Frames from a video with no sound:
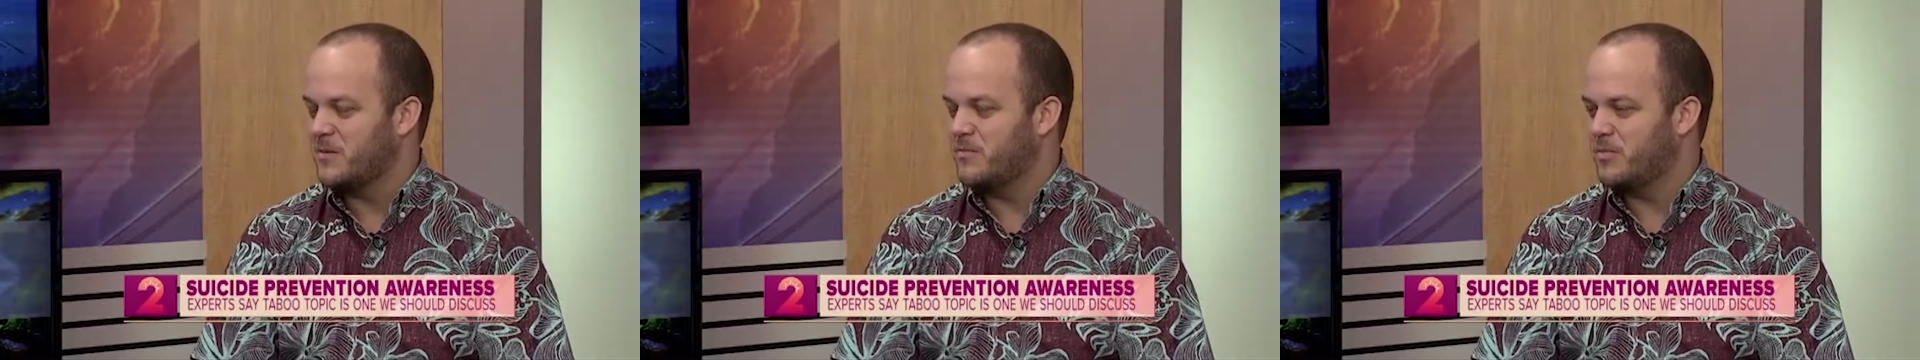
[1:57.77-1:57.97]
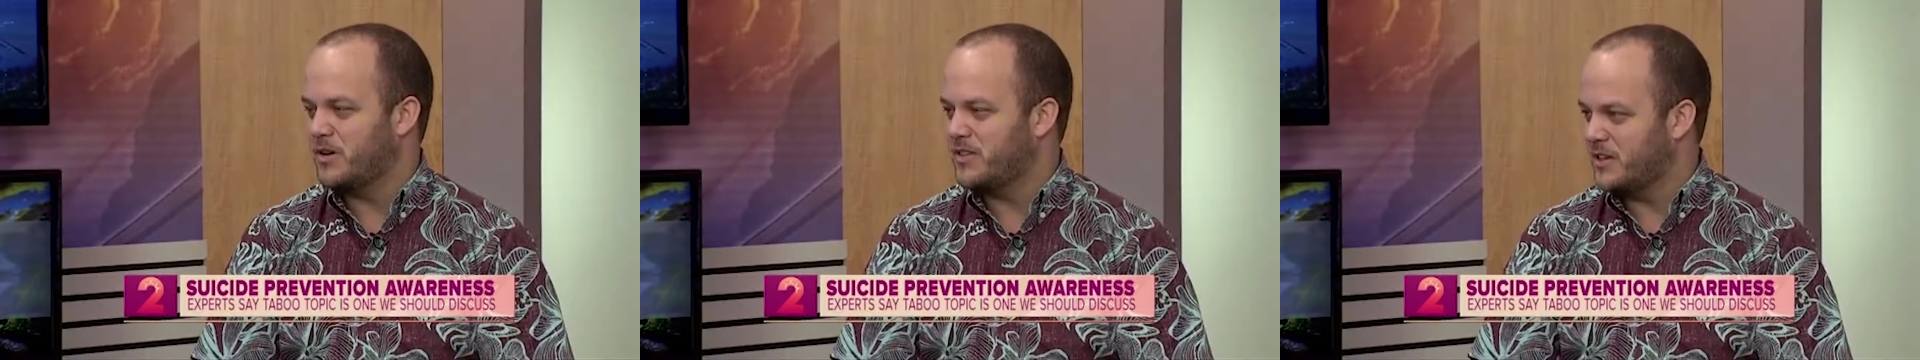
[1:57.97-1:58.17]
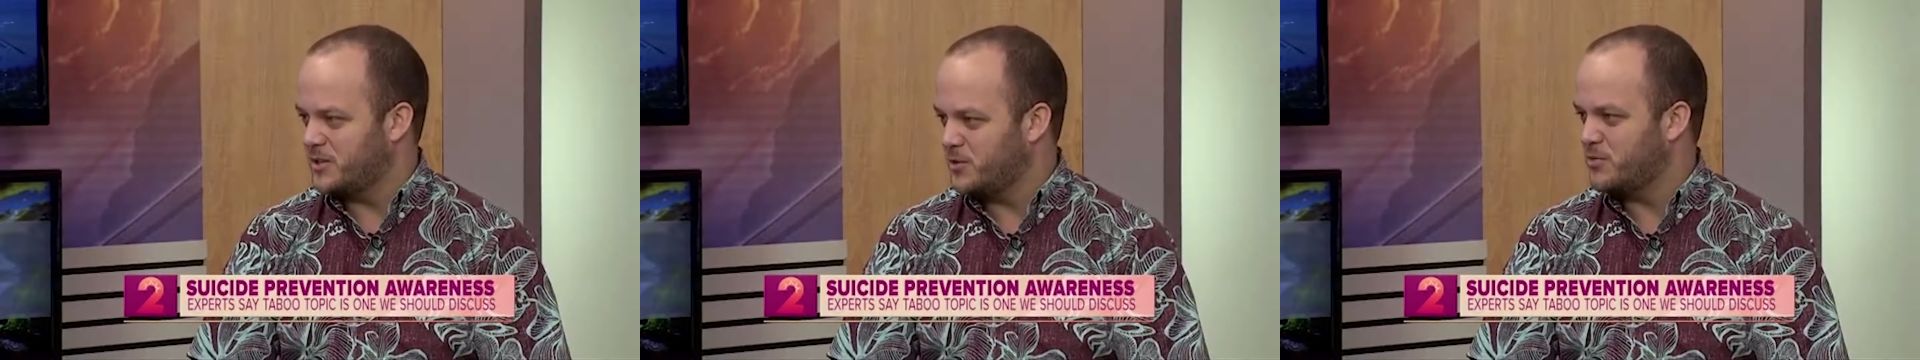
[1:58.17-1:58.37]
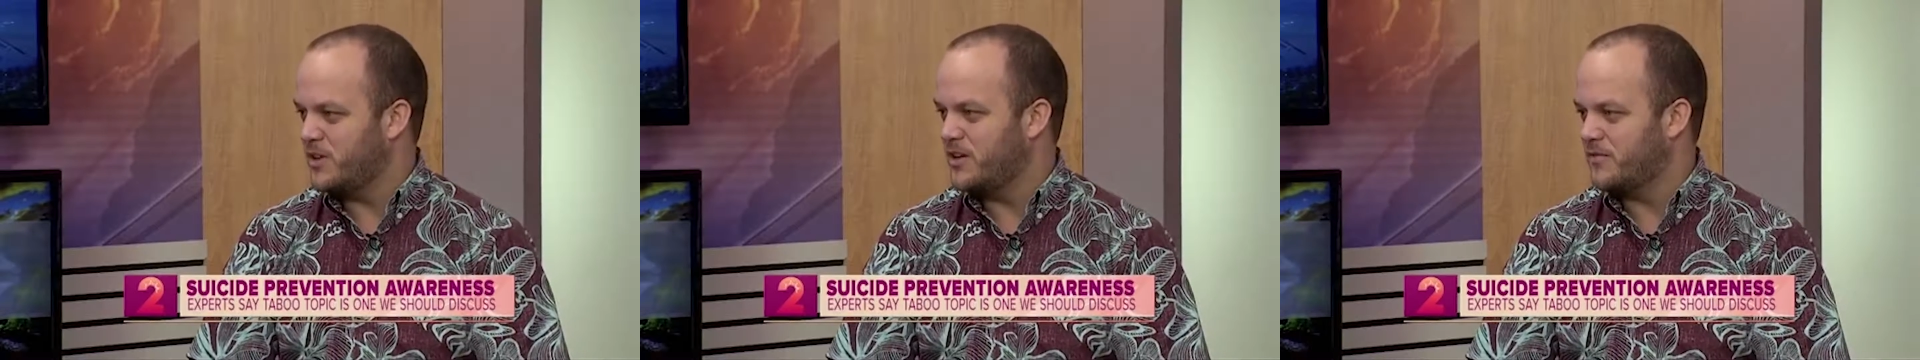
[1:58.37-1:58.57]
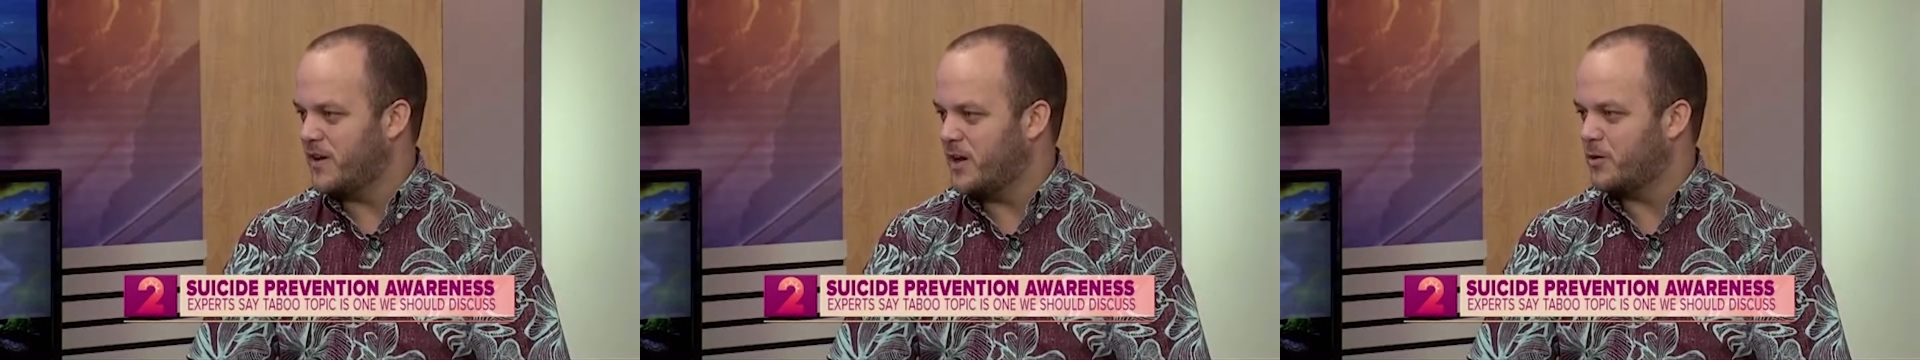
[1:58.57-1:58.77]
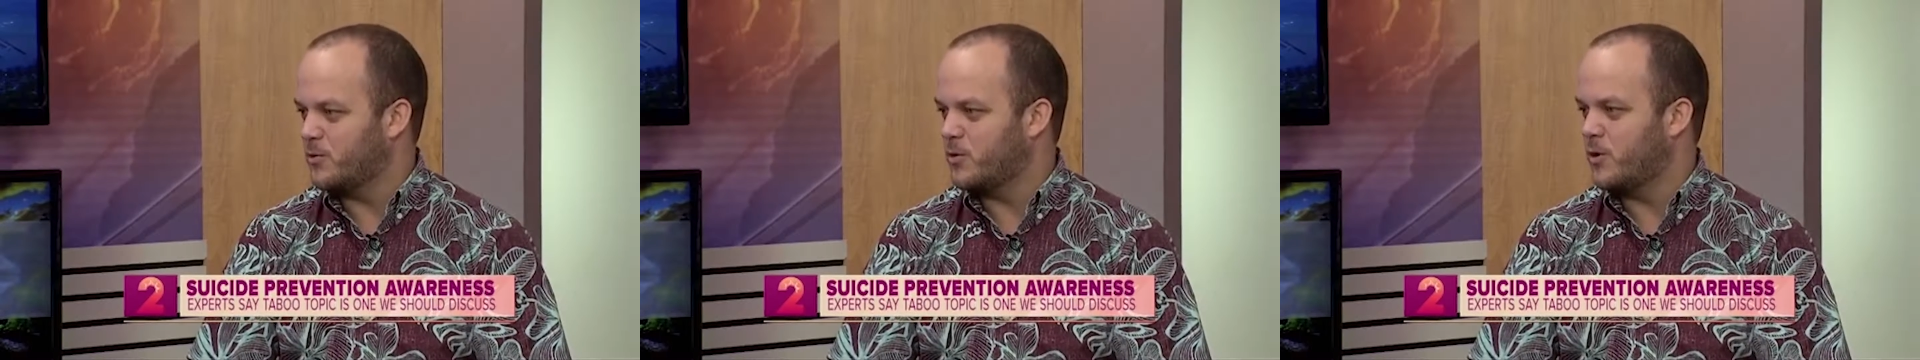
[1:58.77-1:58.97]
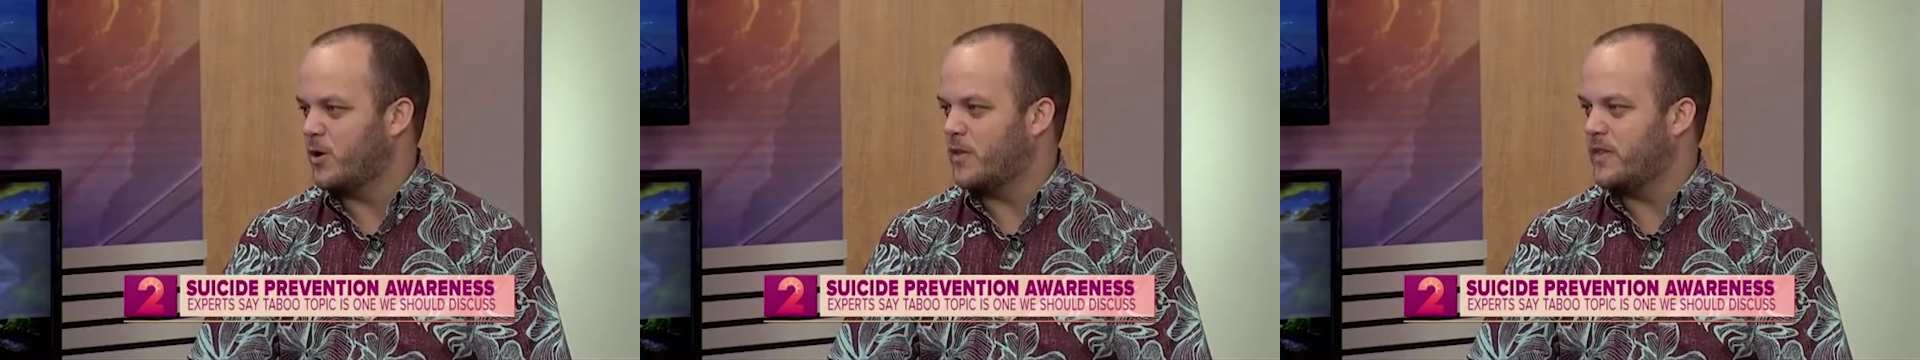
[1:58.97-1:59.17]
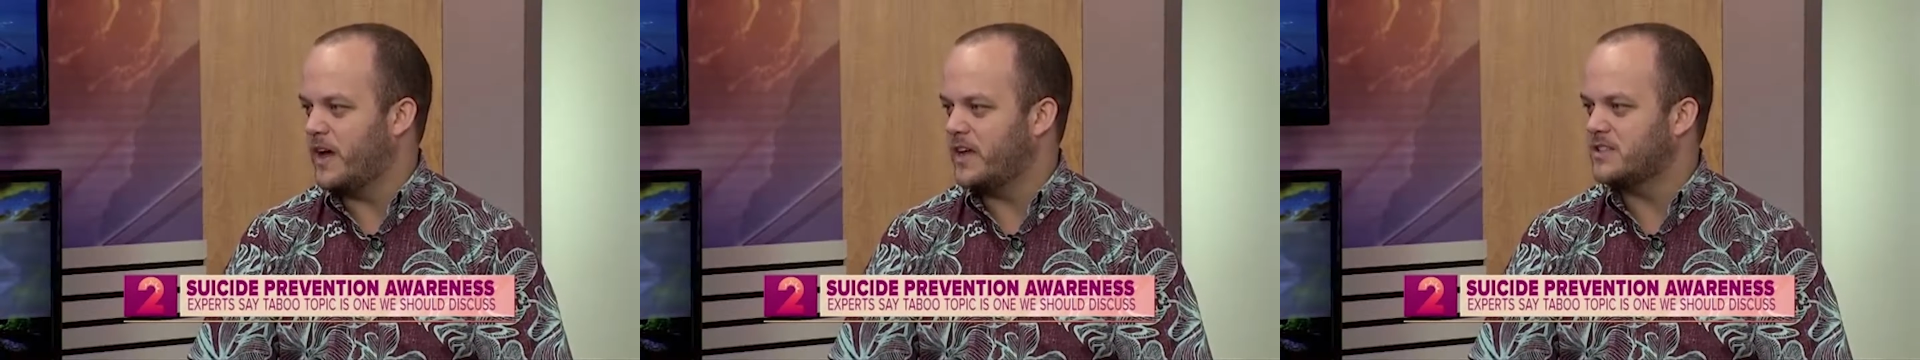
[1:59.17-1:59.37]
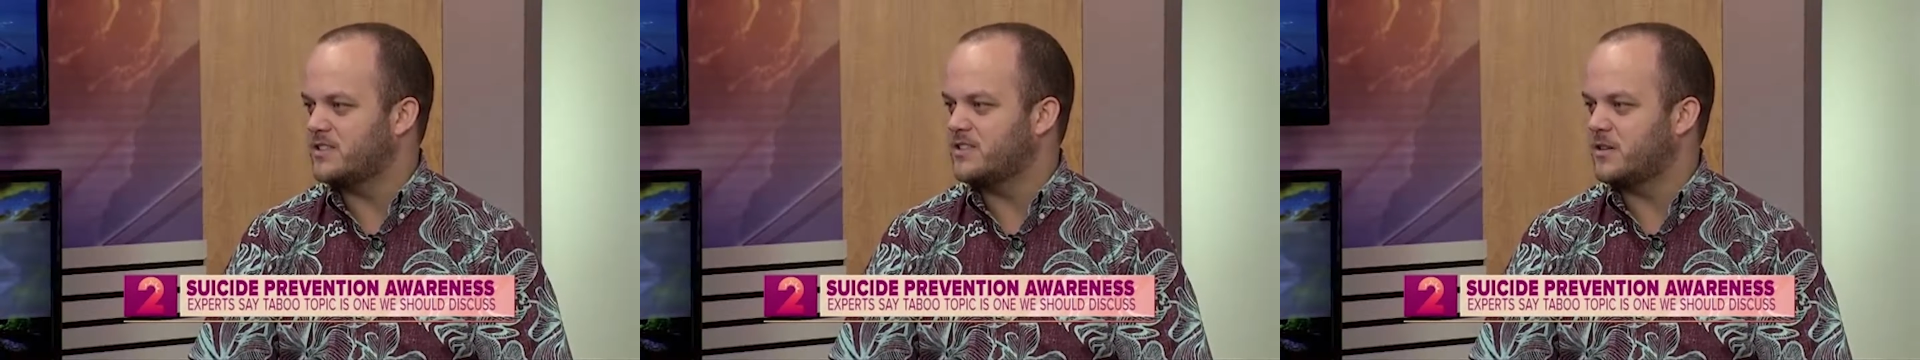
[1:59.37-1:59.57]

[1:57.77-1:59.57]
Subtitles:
but they do play a vital role, and that's